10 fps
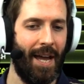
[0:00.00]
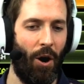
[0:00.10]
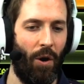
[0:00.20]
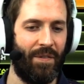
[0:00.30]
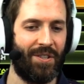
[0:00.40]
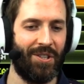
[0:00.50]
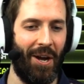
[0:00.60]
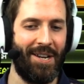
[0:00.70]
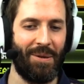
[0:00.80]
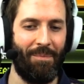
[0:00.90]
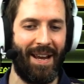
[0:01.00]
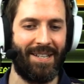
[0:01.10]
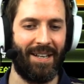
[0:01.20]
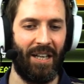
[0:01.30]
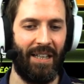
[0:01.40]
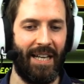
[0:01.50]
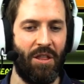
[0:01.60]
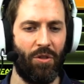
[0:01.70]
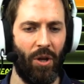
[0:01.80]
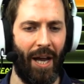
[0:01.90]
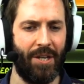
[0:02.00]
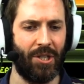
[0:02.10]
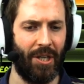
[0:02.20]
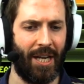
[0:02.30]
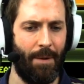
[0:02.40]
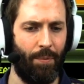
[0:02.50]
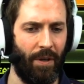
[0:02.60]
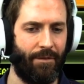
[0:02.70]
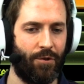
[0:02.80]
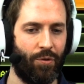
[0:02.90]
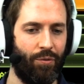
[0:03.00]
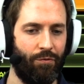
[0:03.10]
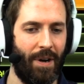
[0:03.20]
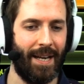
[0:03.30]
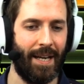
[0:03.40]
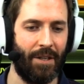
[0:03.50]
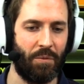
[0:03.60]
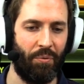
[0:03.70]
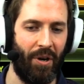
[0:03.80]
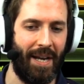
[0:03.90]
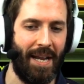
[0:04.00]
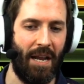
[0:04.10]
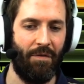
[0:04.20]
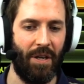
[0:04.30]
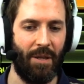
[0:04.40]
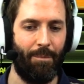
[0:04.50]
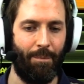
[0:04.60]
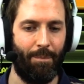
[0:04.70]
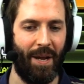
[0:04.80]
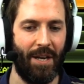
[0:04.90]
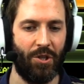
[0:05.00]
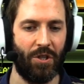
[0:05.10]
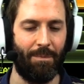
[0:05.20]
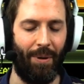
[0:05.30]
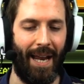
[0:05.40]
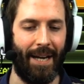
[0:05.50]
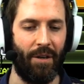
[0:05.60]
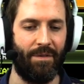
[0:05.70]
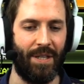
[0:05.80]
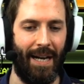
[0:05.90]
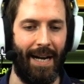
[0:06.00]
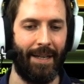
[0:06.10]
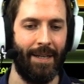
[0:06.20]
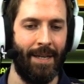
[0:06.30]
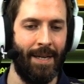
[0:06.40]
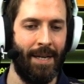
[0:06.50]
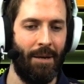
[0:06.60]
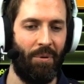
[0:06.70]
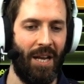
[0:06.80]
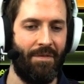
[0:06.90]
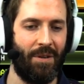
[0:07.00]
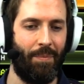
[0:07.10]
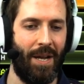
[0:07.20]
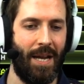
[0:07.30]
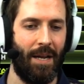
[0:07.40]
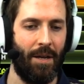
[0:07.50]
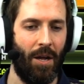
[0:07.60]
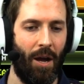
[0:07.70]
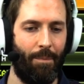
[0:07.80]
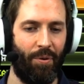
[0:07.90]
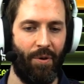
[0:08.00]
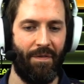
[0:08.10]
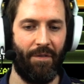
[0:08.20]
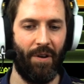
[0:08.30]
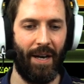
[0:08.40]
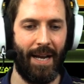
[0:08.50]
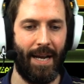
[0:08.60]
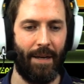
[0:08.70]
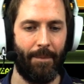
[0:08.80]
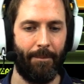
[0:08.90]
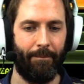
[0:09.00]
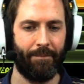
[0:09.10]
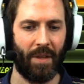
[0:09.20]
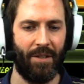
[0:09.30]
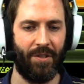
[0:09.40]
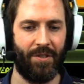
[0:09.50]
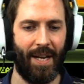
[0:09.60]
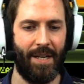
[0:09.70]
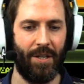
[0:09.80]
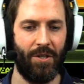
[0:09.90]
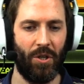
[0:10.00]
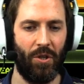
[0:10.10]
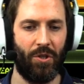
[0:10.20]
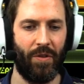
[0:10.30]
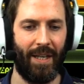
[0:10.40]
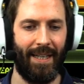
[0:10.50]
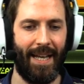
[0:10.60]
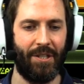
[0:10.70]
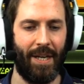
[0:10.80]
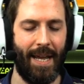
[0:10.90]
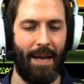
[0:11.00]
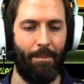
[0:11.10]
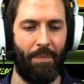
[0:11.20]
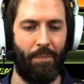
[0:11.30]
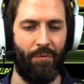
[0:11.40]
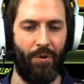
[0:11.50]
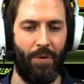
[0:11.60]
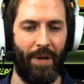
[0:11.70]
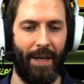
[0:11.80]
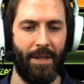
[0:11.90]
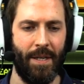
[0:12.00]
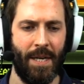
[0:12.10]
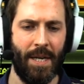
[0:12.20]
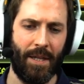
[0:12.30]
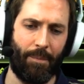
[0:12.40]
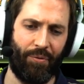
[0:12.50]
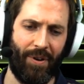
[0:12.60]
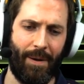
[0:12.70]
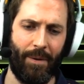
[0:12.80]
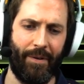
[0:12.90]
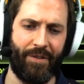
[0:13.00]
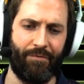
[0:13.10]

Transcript: of sight makes it a lethal hunter capable of tracking its prey even in the pitchiest black of dark. Believed to be peripherally descendant to the lesser imp brooding, the Prowler is